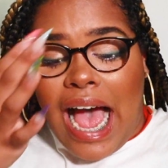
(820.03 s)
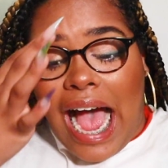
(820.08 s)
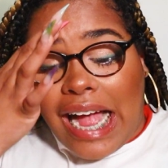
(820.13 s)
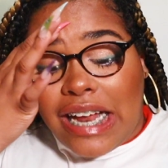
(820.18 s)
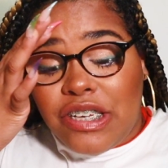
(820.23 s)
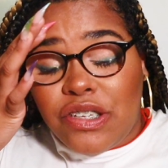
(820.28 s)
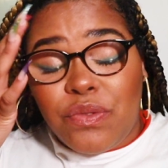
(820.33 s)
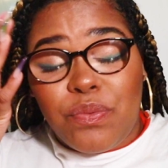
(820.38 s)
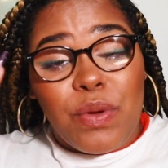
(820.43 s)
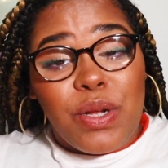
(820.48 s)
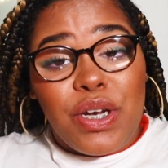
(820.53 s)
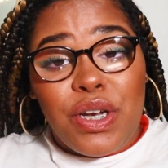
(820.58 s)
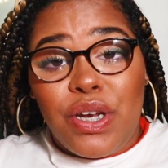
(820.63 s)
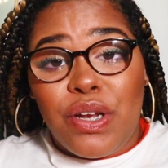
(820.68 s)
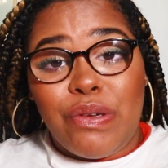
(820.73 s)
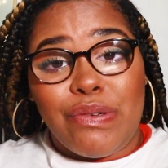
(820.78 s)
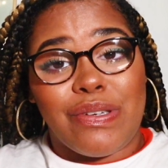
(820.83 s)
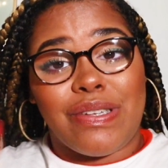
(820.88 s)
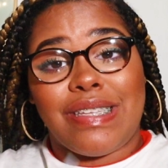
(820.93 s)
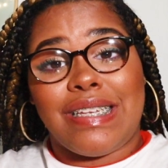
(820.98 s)
I just want to
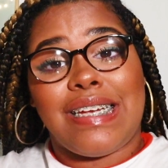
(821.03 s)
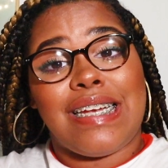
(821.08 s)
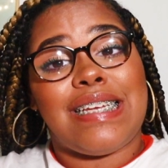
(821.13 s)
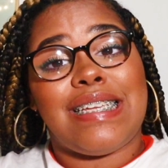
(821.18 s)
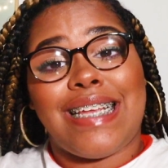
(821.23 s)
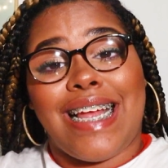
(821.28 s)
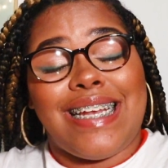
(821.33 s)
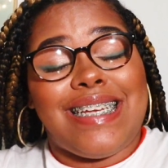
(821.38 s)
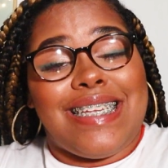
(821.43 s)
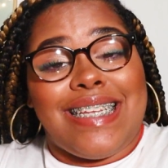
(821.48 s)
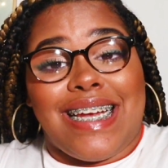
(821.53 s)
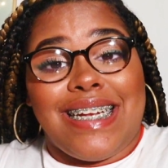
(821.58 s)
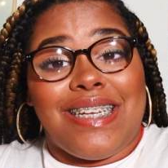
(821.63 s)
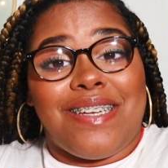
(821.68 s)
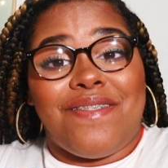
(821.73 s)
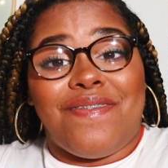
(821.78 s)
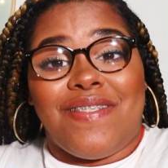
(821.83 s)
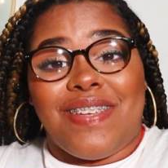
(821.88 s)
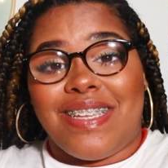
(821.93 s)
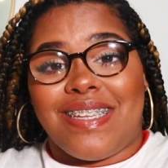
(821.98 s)
know just in case I decide
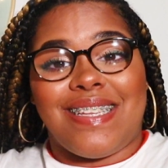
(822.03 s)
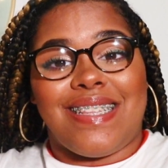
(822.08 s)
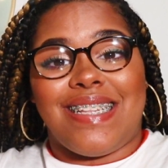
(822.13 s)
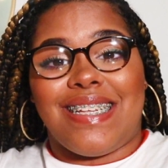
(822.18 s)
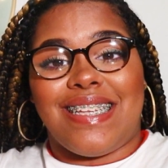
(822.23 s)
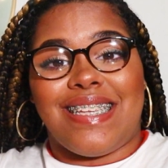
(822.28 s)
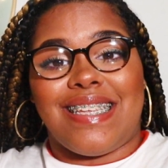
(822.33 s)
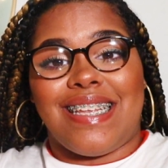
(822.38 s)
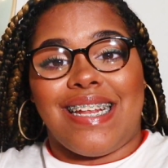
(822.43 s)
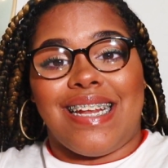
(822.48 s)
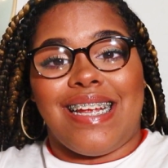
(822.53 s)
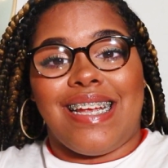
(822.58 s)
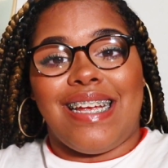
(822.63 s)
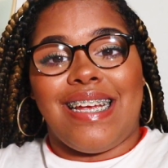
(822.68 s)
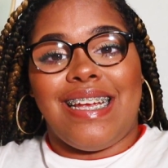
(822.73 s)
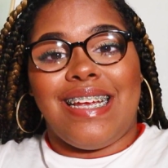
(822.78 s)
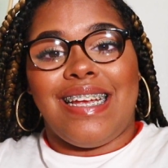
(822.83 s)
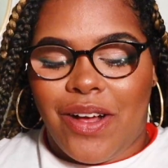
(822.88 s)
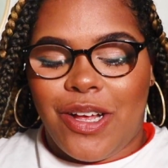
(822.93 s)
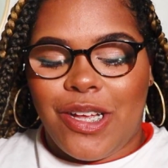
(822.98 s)
to visit the
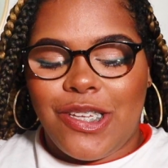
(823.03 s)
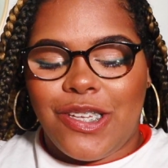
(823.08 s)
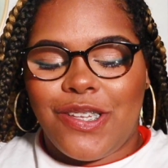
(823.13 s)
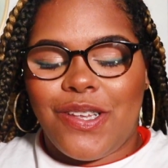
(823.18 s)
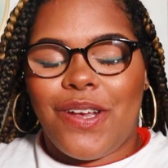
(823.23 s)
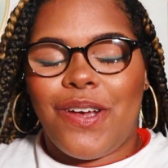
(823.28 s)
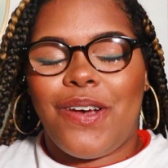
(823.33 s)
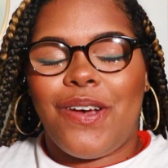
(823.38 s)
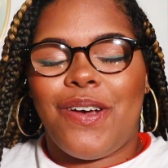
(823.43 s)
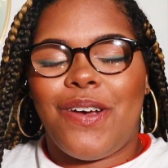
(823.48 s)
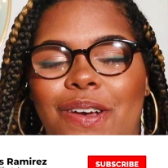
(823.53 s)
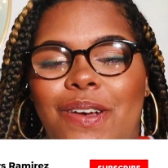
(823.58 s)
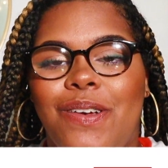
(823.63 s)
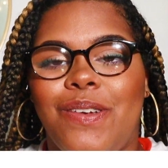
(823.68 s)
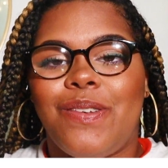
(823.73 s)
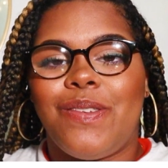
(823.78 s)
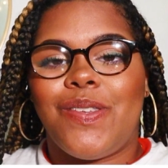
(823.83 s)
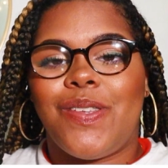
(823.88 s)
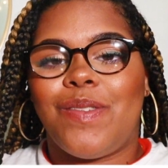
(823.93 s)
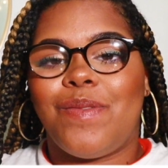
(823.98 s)
city.
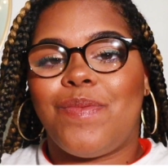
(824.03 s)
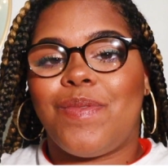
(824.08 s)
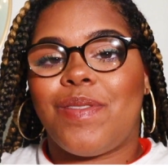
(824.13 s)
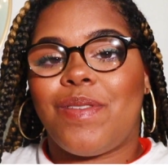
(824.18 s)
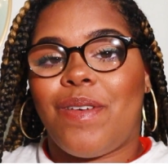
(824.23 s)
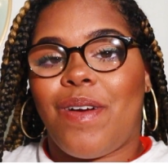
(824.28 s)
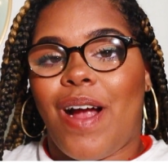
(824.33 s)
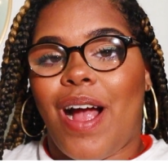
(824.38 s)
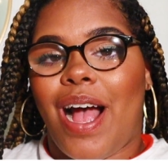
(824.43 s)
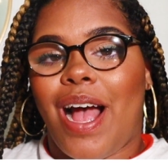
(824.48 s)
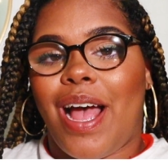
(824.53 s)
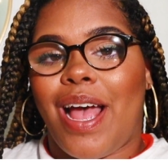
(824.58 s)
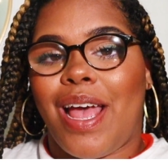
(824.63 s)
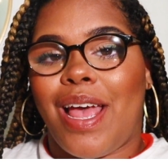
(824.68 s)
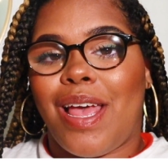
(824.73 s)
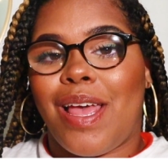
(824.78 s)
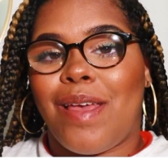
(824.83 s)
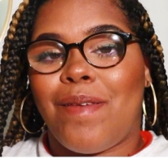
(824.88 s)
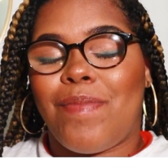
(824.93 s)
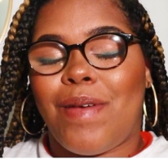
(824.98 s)
Also,
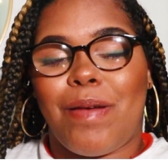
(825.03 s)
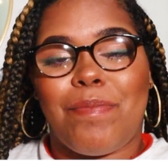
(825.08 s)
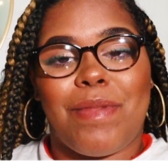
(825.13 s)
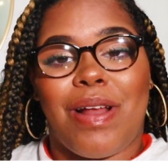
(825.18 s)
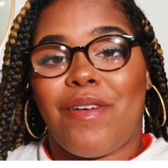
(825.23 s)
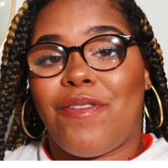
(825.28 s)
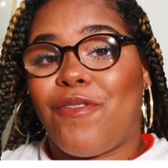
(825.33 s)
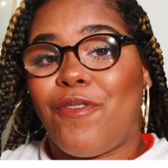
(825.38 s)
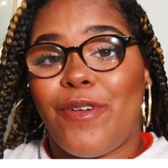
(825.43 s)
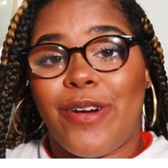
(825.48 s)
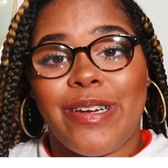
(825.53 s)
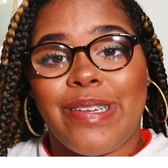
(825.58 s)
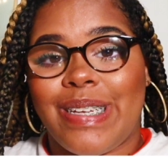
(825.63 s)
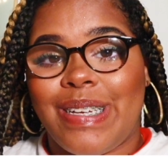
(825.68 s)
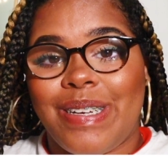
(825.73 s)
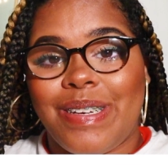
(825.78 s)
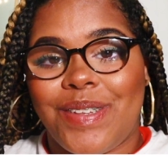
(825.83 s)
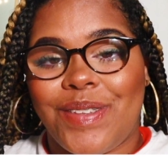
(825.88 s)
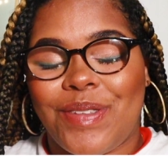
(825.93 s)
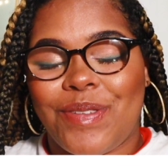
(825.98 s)
subscribe. I'm not
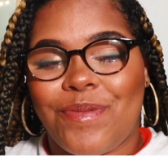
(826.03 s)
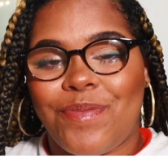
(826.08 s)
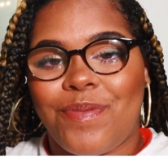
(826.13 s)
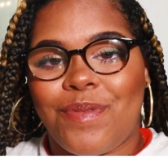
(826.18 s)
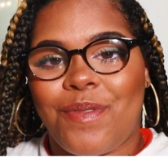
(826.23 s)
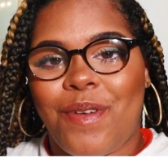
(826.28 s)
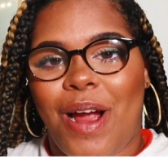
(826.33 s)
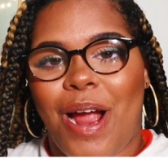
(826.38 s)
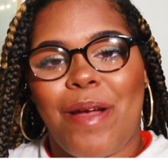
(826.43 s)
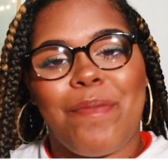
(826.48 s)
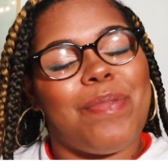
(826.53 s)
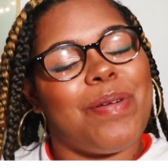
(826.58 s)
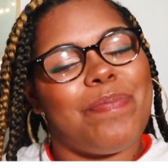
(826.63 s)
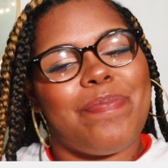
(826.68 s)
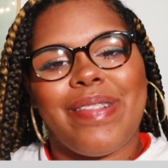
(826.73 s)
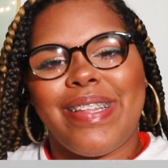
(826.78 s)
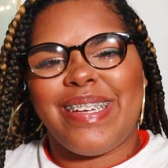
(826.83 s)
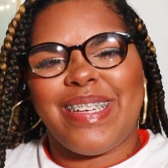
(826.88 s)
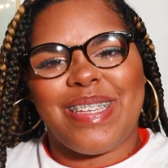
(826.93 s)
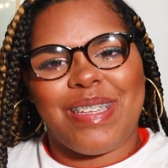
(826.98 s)
forcing you to subscribe, but
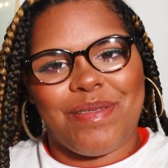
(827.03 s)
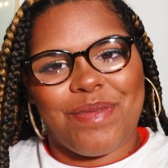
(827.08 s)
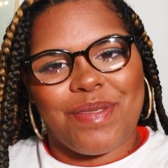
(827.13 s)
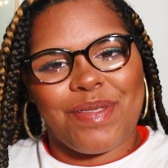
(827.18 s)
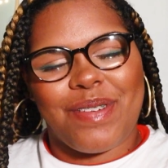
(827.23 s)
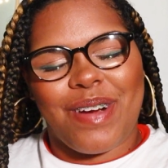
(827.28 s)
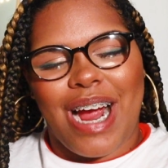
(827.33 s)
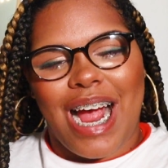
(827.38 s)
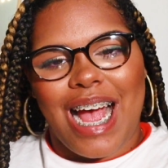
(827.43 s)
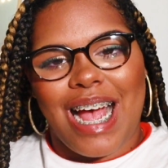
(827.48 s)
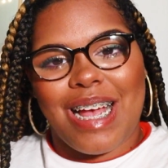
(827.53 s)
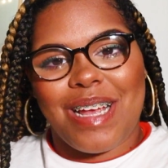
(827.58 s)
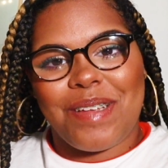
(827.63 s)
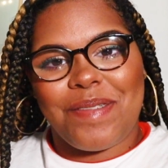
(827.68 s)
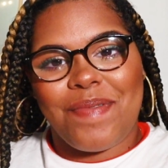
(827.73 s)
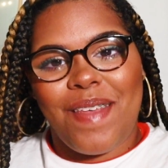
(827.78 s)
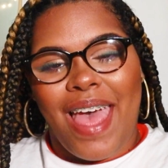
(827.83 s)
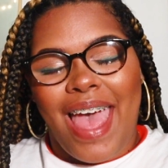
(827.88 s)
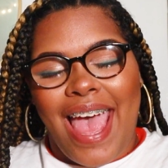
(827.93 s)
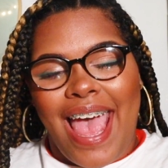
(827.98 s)
please
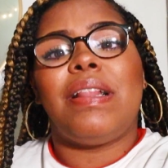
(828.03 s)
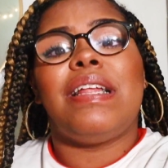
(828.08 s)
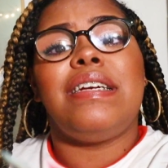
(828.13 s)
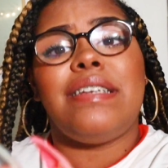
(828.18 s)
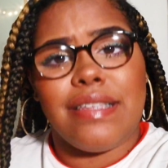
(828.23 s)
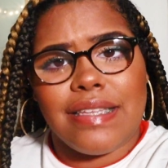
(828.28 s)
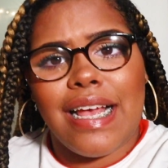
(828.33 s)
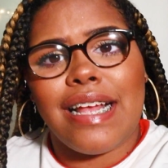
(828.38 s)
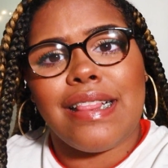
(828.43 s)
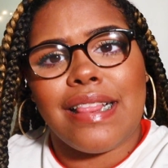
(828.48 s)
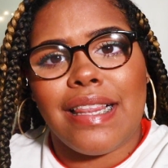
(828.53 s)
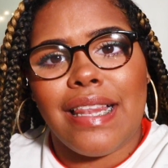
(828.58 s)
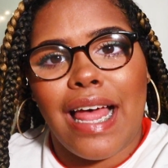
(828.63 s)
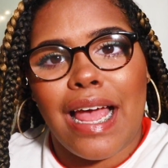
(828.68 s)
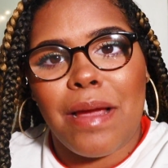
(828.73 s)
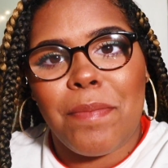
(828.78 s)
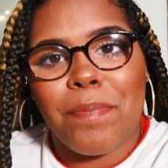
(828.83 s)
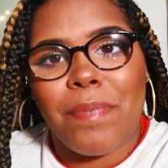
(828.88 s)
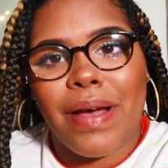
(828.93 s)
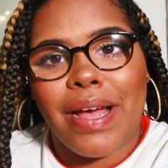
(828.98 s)
subscribe. Please hit the
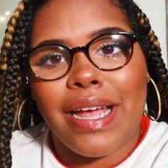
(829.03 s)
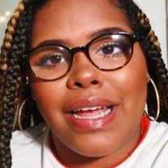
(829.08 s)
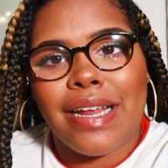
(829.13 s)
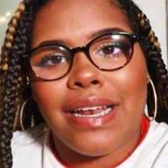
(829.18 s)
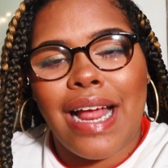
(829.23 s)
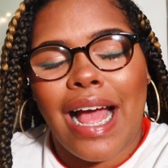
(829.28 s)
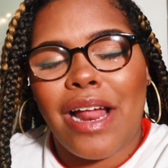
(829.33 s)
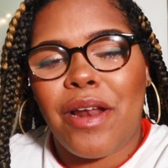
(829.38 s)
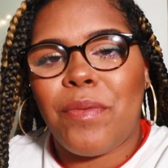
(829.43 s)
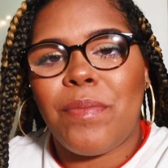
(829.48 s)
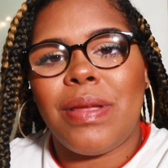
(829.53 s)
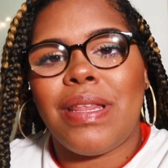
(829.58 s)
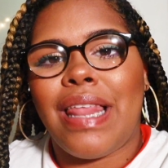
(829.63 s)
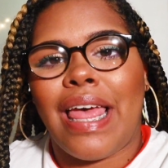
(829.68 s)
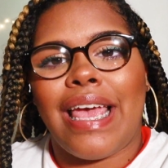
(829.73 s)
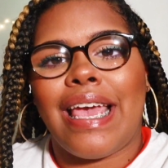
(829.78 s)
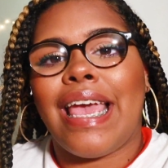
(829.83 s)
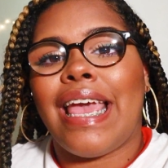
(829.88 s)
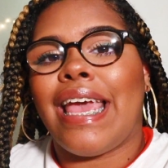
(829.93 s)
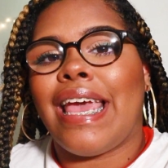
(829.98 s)
like button. I don't mean
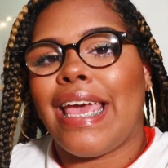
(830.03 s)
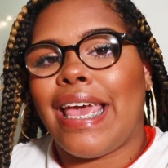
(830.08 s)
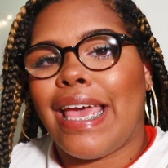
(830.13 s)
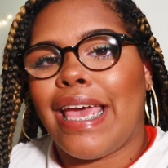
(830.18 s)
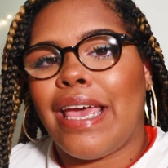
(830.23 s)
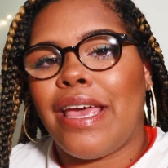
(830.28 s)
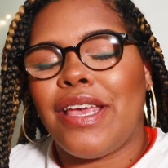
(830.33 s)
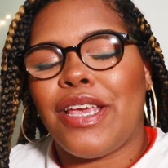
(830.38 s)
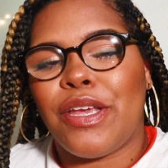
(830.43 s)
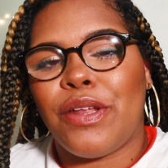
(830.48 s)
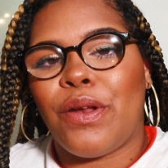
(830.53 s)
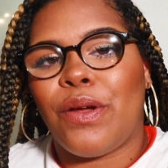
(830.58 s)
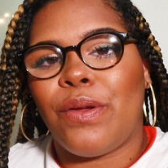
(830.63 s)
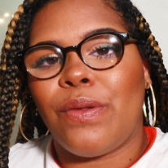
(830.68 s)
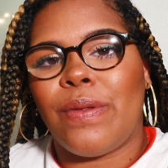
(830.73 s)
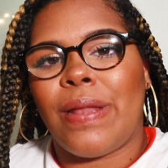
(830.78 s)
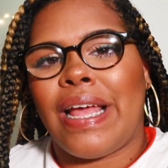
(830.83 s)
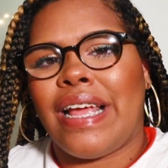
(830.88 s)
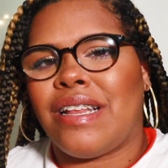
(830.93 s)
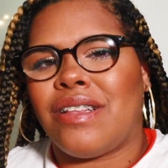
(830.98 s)
like hit, you
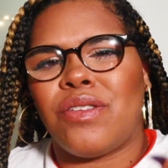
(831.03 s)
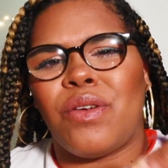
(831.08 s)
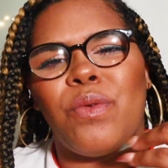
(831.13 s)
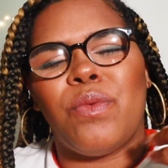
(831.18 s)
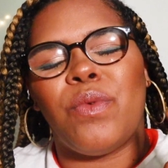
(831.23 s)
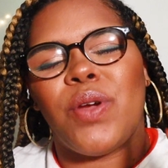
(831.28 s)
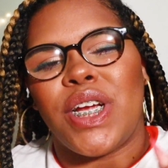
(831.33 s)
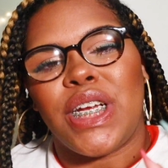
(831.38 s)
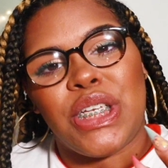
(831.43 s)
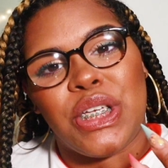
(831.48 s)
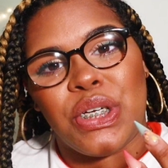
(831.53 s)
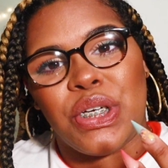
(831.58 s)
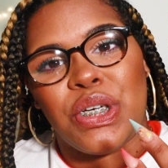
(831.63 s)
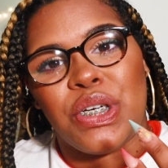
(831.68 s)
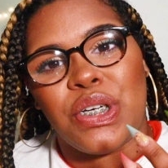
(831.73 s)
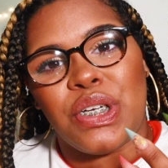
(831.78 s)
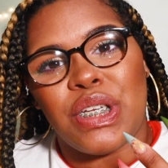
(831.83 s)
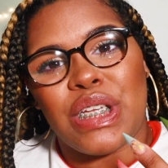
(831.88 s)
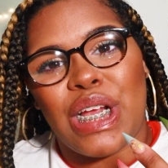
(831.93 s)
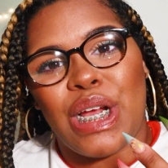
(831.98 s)
know, like don't injure
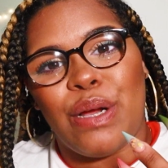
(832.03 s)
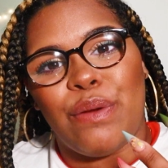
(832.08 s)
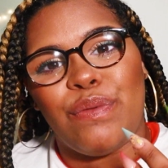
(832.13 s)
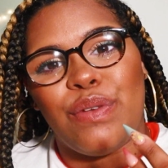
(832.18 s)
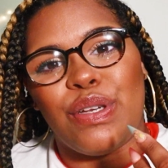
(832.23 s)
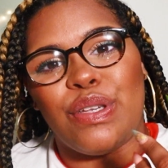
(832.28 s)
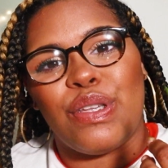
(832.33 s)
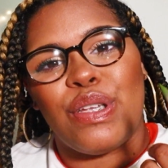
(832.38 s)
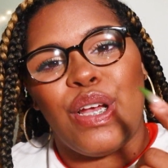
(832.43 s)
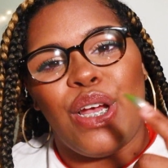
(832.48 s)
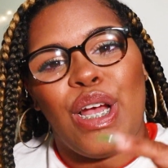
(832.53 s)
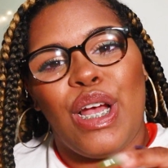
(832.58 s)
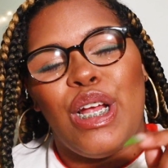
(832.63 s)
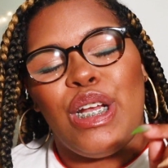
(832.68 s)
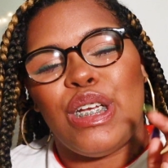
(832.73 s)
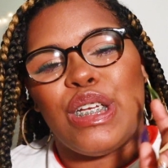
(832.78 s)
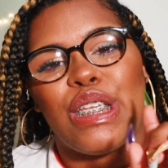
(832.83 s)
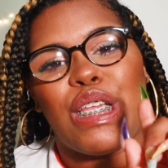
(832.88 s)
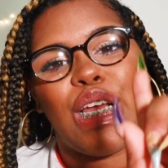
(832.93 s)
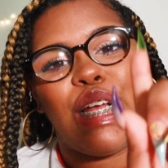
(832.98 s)
yourself. Just
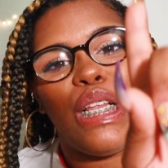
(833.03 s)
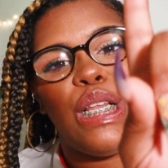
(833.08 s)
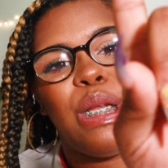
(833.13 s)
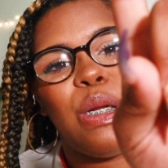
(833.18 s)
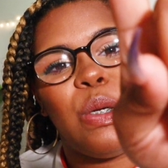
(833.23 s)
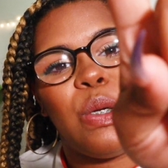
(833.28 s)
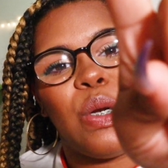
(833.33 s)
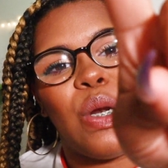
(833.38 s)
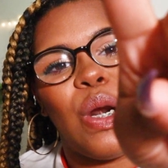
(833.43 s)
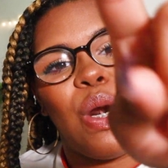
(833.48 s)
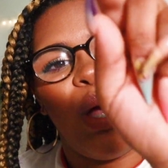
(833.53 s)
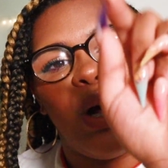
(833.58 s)
like a little